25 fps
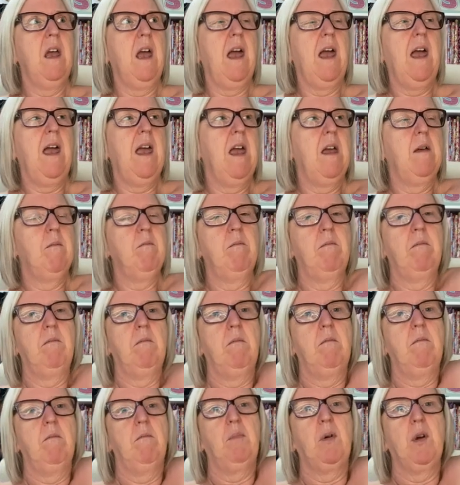um,
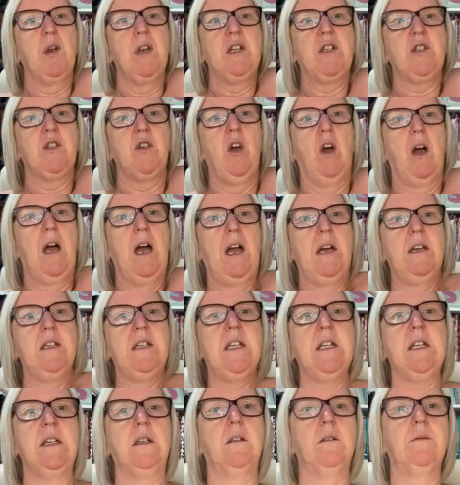but it's not
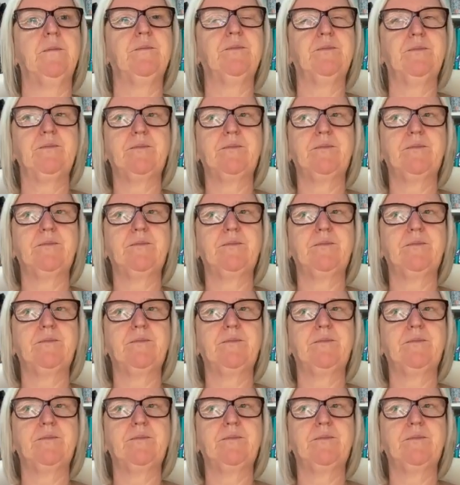ideal.